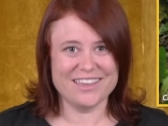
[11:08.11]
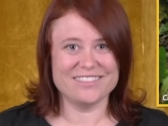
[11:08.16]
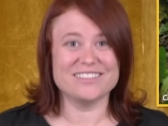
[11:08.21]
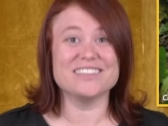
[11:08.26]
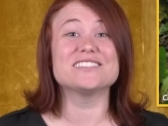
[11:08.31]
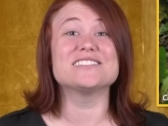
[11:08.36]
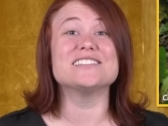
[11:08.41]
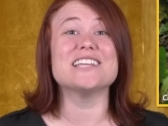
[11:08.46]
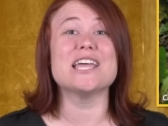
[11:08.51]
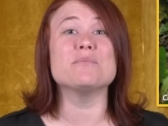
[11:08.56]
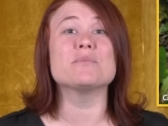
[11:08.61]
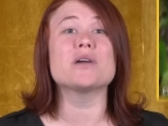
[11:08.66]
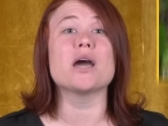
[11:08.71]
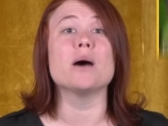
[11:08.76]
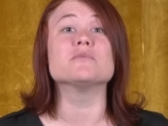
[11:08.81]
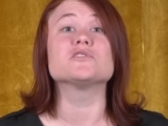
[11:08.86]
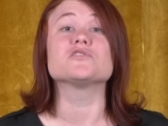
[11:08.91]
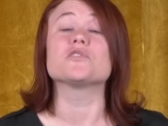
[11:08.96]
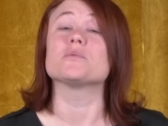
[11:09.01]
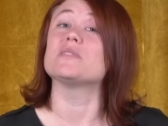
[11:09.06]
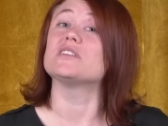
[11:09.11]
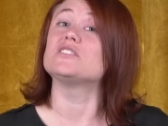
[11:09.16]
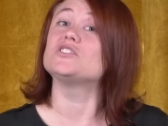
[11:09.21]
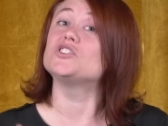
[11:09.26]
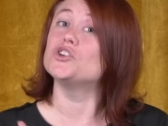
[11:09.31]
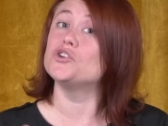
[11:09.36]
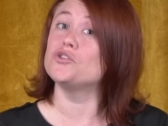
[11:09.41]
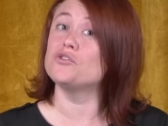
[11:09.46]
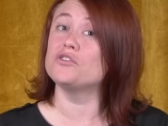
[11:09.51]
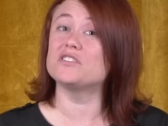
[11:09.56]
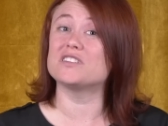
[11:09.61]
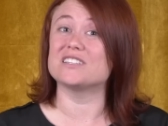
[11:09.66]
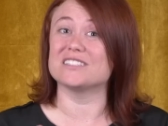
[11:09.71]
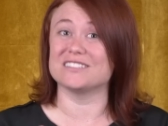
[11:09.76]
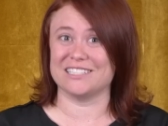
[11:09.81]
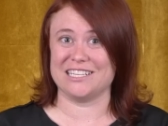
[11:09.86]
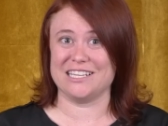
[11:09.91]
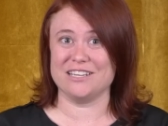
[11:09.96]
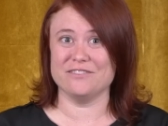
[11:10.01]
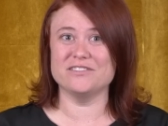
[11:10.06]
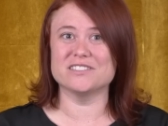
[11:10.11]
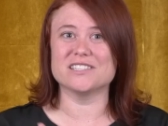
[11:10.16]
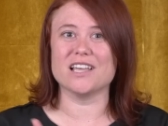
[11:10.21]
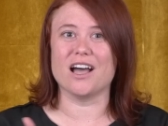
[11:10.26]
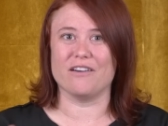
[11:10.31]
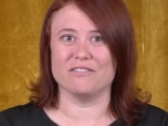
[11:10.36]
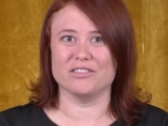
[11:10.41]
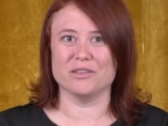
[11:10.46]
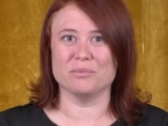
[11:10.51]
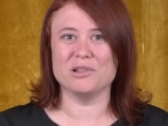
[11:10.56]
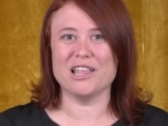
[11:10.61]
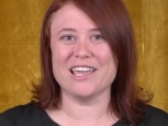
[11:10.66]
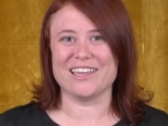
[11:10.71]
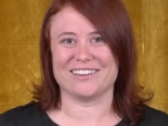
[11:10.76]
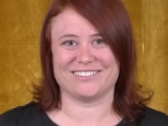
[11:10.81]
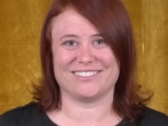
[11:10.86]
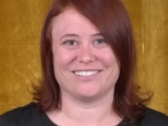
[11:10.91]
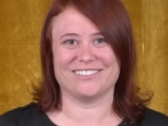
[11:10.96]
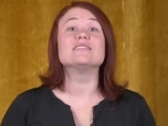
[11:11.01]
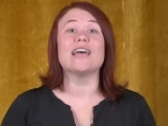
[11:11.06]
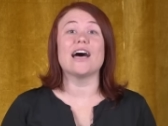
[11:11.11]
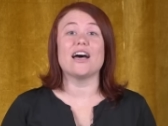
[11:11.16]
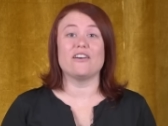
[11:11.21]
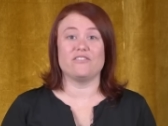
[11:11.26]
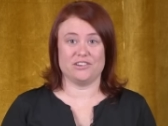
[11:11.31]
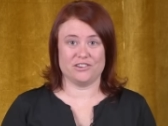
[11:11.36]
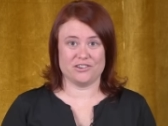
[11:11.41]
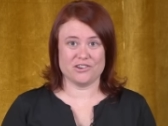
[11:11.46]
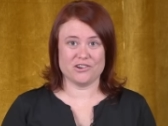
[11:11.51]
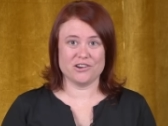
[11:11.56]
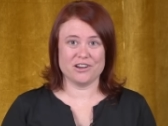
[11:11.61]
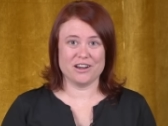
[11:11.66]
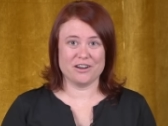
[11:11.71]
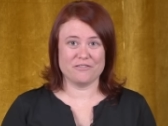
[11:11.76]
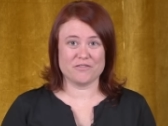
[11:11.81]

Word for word: This name comes from the toothed leaves of the plant. Lavender.